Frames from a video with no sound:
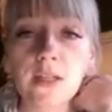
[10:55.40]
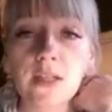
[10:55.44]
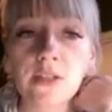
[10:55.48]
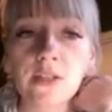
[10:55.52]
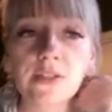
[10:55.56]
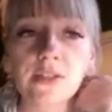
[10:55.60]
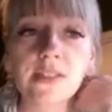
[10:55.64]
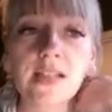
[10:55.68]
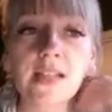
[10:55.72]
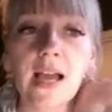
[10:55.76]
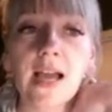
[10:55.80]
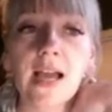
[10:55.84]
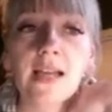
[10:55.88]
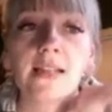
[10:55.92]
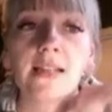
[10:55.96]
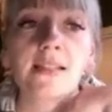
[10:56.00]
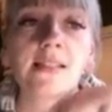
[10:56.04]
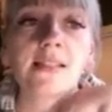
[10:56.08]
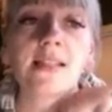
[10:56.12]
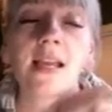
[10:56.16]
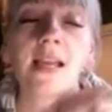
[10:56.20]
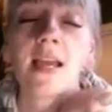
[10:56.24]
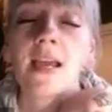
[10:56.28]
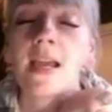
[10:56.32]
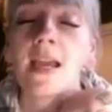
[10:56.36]
their
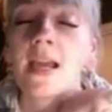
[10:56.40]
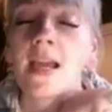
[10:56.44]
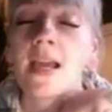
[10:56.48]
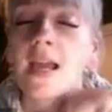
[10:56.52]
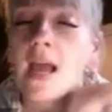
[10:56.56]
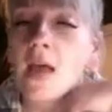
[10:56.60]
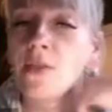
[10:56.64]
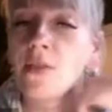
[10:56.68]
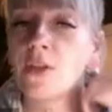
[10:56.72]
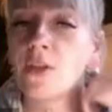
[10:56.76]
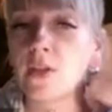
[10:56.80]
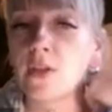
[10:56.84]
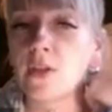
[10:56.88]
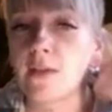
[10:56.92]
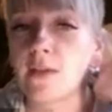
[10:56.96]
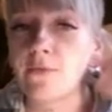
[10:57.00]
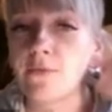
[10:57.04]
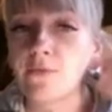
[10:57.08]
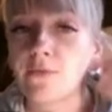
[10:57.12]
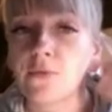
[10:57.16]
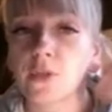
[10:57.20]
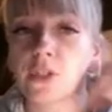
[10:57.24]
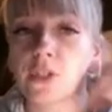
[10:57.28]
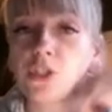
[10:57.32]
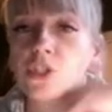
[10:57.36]
size, and they'll get
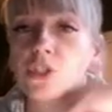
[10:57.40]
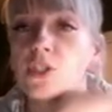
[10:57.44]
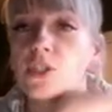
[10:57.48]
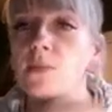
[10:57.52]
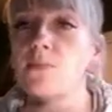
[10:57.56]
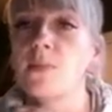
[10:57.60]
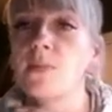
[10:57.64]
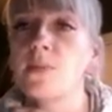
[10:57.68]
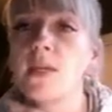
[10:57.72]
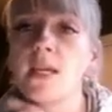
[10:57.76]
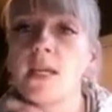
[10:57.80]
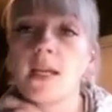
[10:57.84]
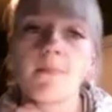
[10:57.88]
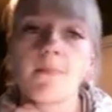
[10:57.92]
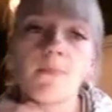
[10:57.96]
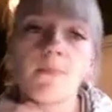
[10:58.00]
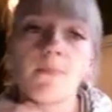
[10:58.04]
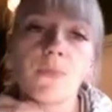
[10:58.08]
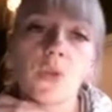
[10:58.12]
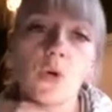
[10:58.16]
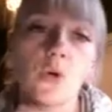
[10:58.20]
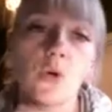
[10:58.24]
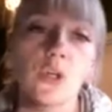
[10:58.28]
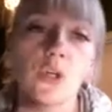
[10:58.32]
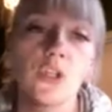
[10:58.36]
free shipping,
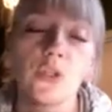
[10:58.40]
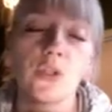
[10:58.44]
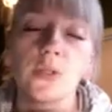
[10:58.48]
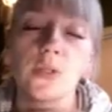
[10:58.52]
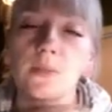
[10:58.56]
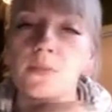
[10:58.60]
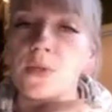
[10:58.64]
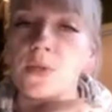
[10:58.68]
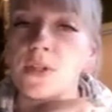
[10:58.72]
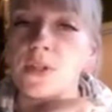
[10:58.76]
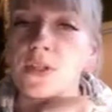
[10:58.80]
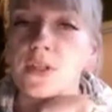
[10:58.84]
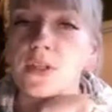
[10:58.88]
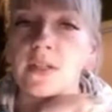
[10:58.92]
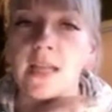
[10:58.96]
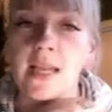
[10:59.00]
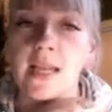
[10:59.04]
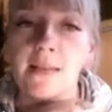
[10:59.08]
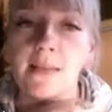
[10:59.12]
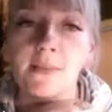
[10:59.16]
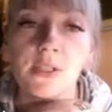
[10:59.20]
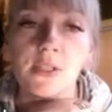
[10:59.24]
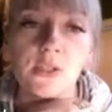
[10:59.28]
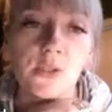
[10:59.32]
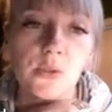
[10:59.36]
or you can put their
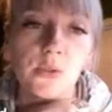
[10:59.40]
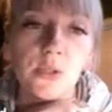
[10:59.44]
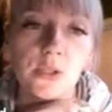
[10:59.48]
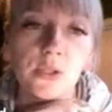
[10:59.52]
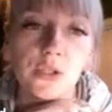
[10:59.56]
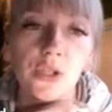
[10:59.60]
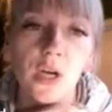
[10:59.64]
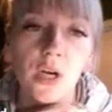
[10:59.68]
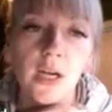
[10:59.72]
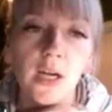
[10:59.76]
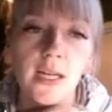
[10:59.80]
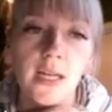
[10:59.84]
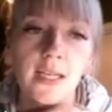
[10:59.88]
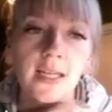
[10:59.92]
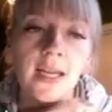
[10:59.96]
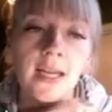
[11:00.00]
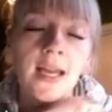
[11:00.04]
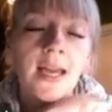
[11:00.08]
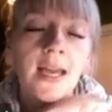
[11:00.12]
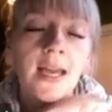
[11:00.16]
name into a drawing.